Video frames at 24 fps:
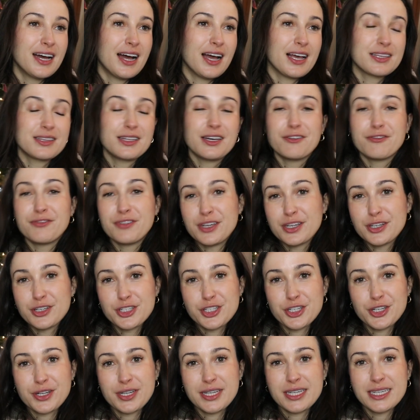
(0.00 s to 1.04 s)
I love vegan
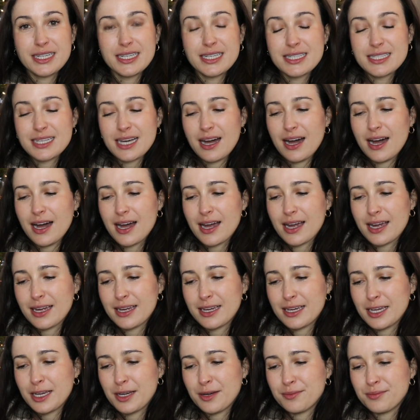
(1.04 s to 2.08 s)
jerkies.
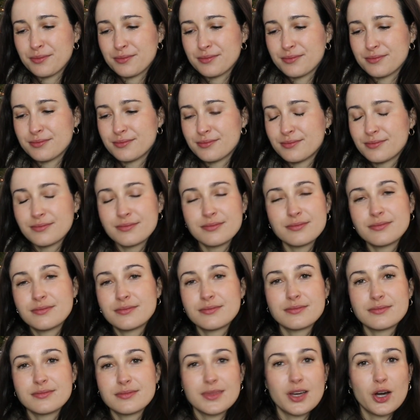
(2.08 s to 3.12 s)
I am
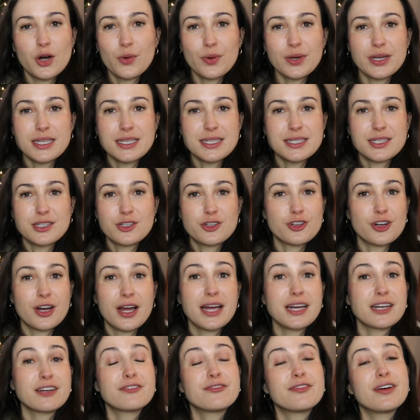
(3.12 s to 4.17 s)
always
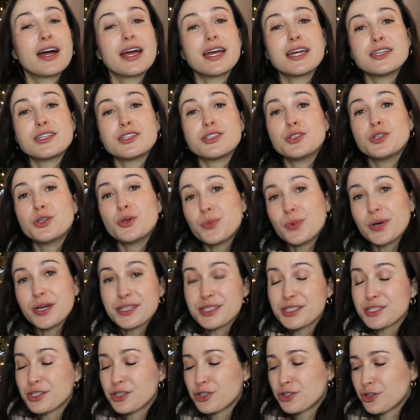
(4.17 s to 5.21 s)
trying to find new
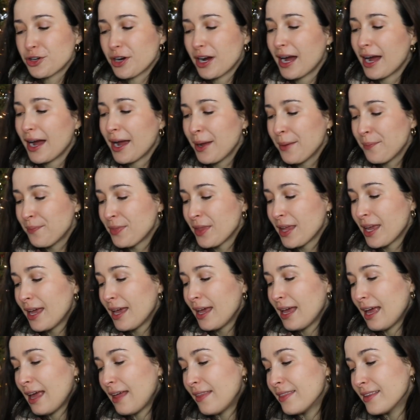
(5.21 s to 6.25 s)
ones to try,
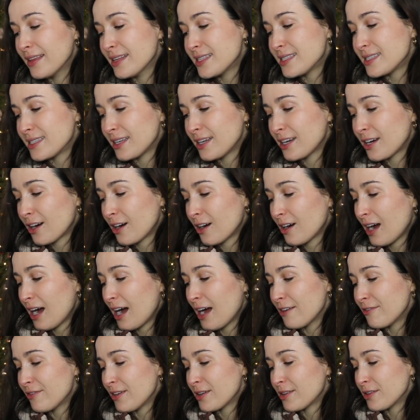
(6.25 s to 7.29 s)
and this year
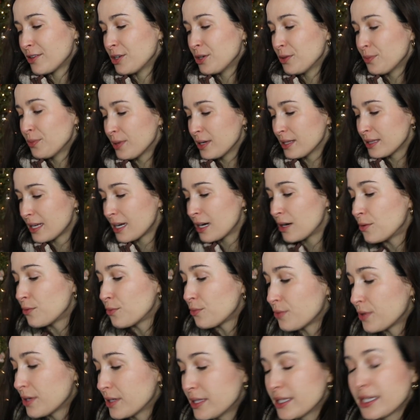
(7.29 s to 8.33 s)
I found a new one that I
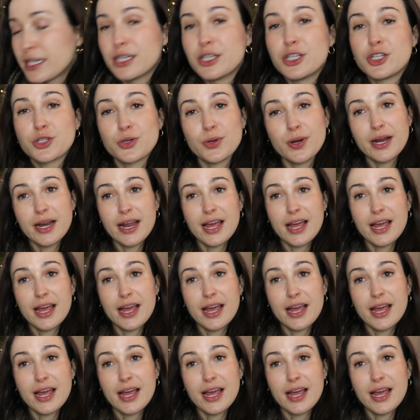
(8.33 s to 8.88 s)
really enjoyed.